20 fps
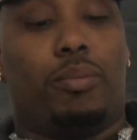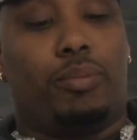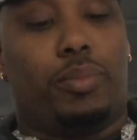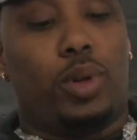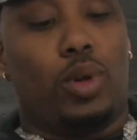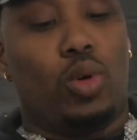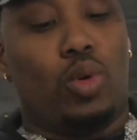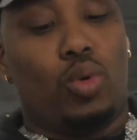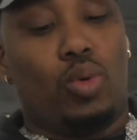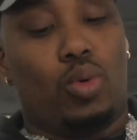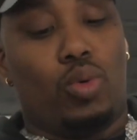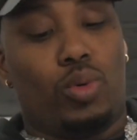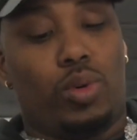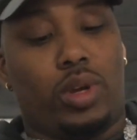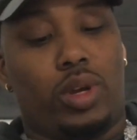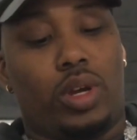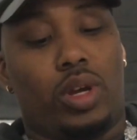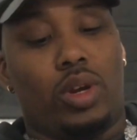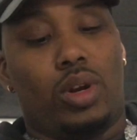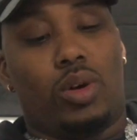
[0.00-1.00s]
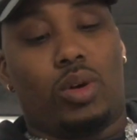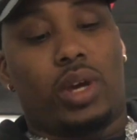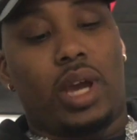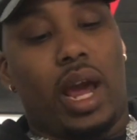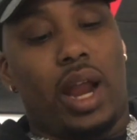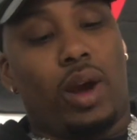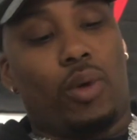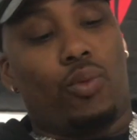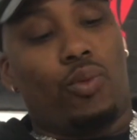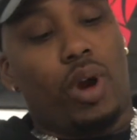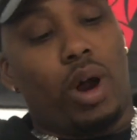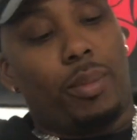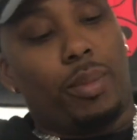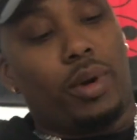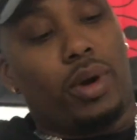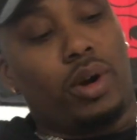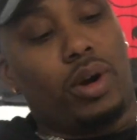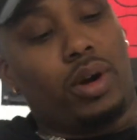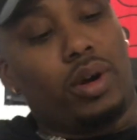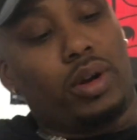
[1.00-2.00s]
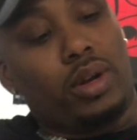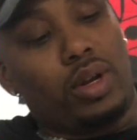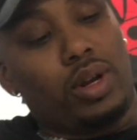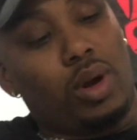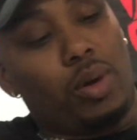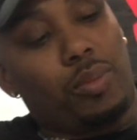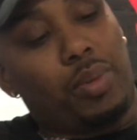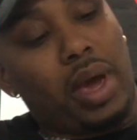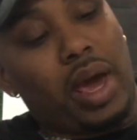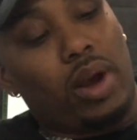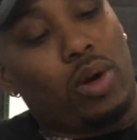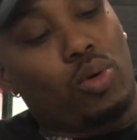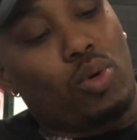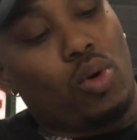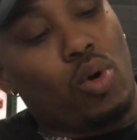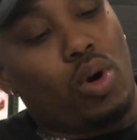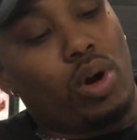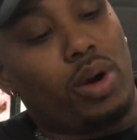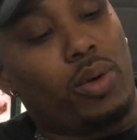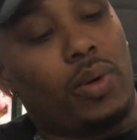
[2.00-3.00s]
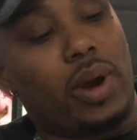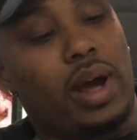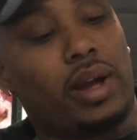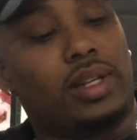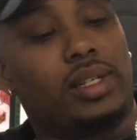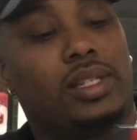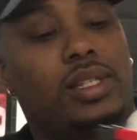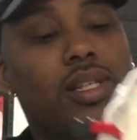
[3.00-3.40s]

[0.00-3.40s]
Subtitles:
blue, kind of rubber, panel going around the